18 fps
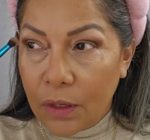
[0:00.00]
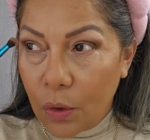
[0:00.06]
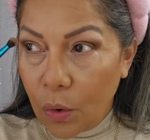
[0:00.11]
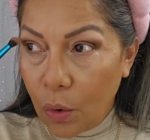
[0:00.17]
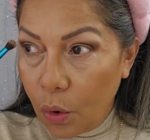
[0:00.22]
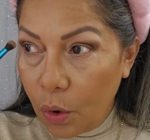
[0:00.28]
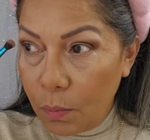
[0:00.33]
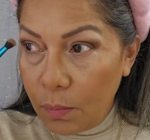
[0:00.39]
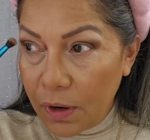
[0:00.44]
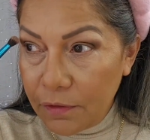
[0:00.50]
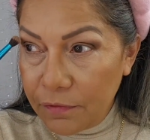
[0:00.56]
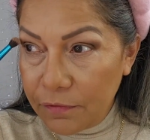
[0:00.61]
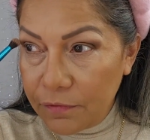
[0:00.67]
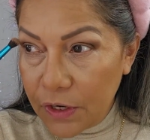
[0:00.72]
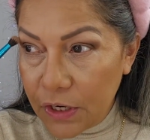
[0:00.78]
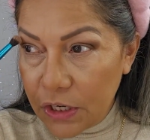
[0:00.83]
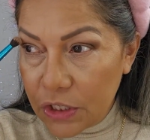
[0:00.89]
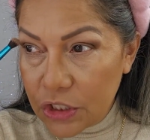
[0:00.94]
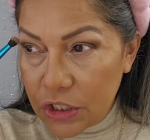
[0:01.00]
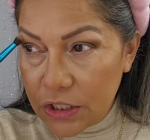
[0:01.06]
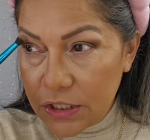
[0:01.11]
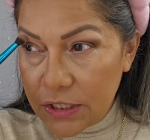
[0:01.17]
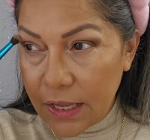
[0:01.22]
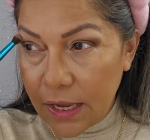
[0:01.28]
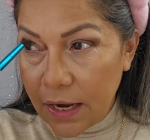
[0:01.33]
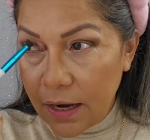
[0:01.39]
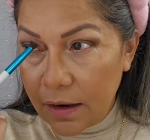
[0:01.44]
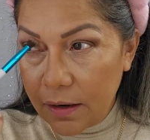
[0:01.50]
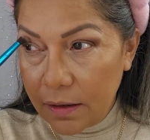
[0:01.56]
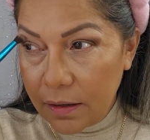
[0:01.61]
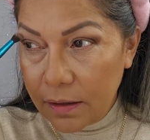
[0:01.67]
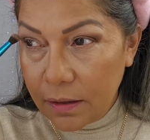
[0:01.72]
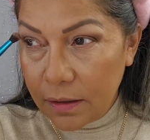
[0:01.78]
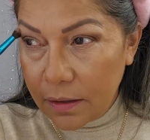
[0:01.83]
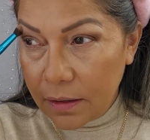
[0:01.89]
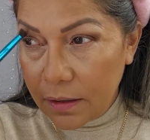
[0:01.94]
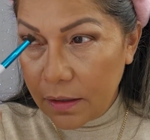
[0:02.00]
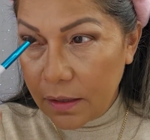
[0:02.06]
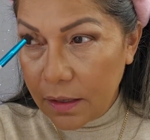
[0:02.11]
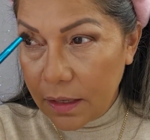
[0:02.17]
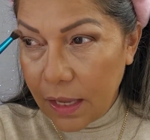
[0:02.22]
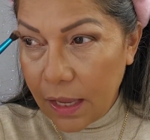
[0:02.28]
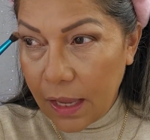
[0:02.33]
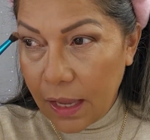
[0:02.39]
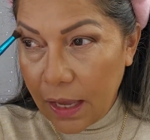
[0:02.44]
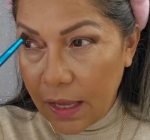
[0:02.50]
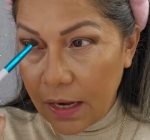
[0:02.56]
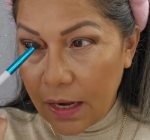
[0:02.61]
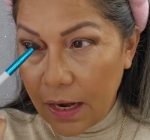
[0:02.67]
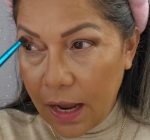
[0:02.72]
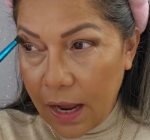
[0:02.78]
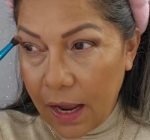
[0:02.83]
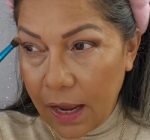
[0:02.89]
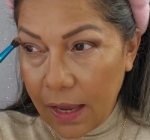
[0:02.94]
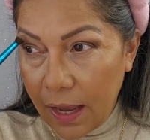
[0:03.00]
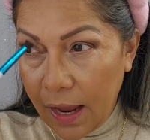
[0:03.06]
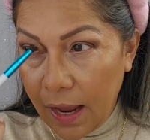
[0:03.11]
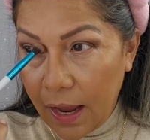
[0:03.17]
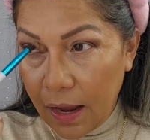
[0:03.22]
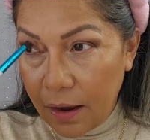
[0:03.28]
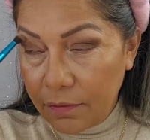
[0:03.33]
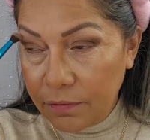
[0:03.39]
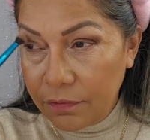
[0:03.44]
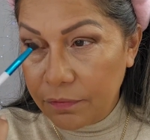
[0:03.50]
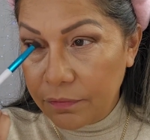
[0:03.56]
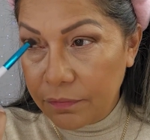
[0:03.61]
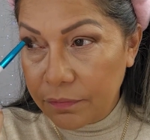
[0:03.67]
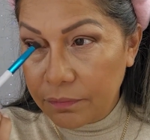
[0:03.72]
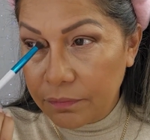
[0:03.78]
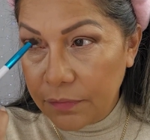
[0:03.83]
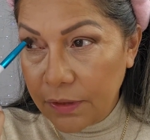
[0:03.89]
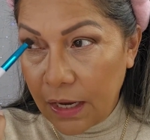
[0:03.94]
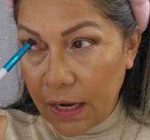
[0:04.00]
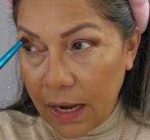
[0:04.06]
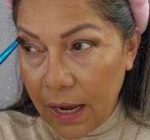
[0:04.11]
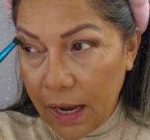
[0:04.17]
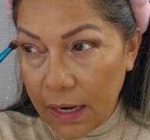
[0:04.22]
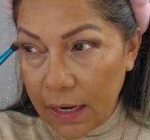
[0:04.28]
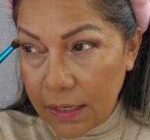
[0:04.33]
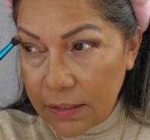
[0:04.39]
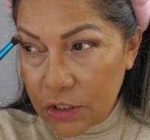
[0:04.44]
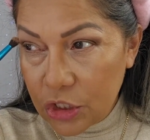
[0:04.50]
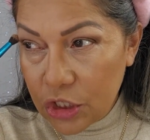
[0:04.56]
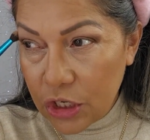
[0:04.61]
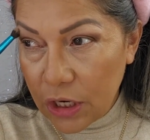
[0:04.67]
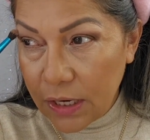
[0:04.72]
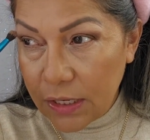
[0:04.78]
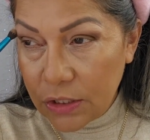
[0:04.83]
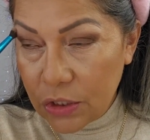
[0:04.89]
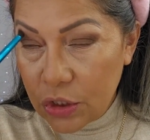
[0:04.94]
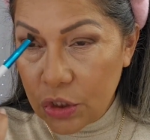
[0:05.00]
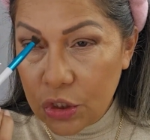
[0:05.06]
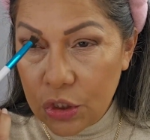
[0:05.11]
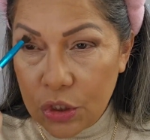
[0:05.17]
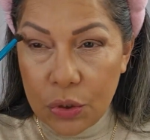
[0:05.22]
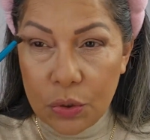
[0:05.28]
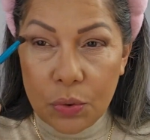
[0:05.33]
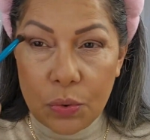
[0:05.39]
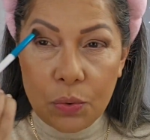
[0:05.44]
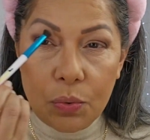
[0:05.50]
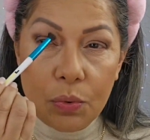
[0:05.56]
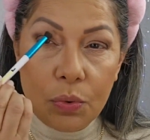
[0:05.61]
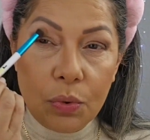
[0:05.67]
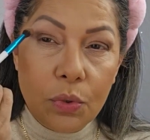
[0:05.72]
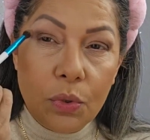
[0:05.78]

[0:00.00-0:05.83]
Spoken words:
all my footage is there. And I have not had a chance to